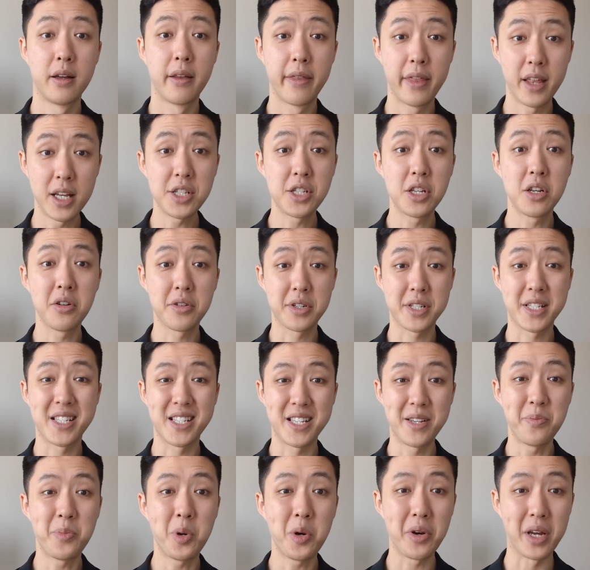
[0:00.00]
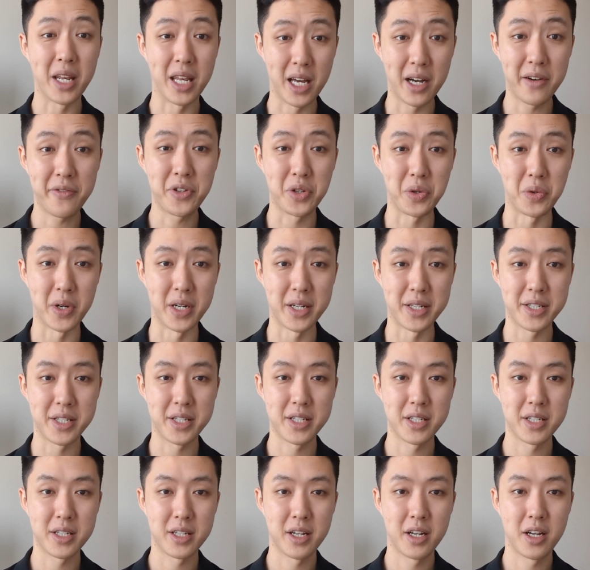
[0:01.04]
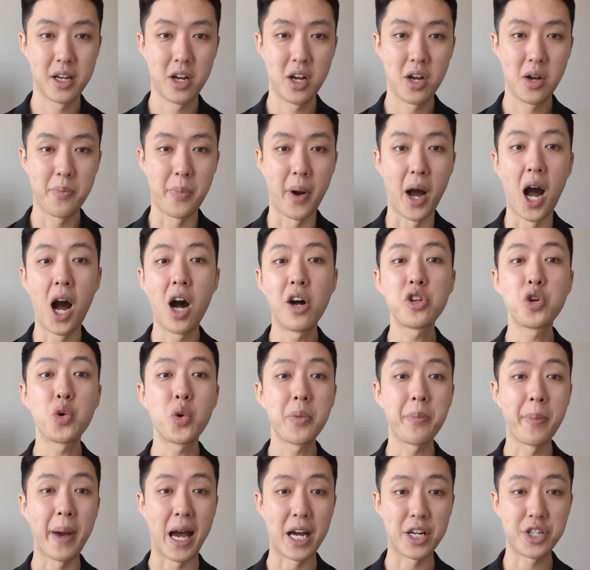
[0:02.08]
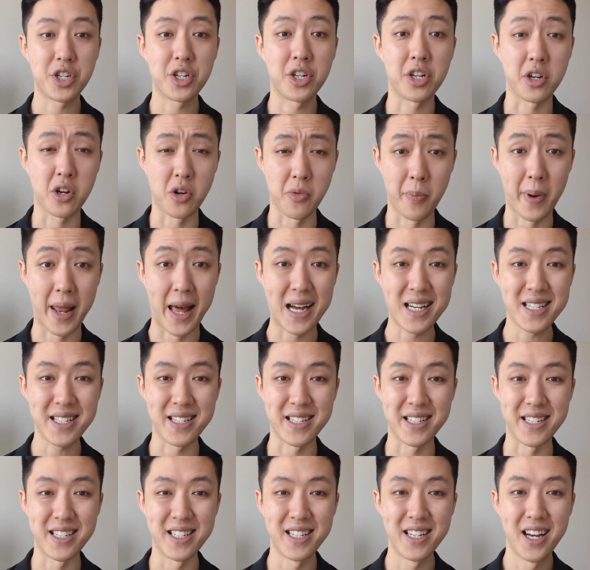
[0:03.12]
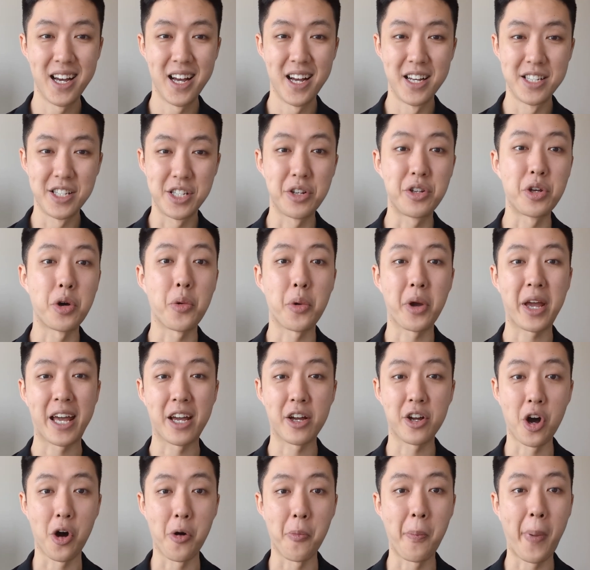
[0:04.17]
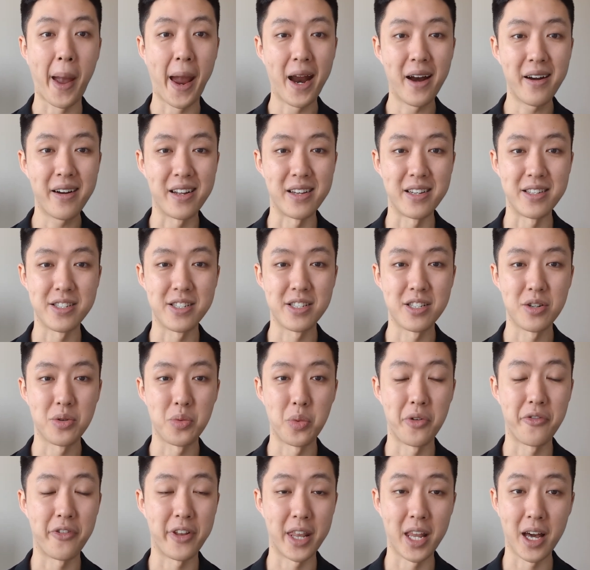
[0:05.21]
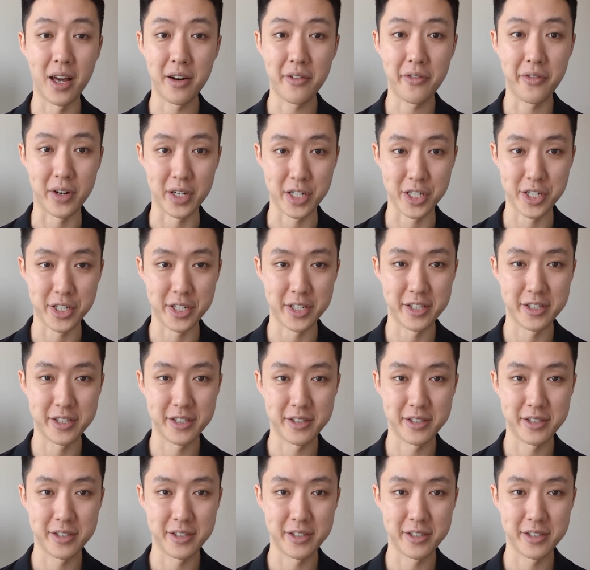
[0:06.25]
This looks simple enough to us, but how do we measure the complexity so that we can compare this with another function?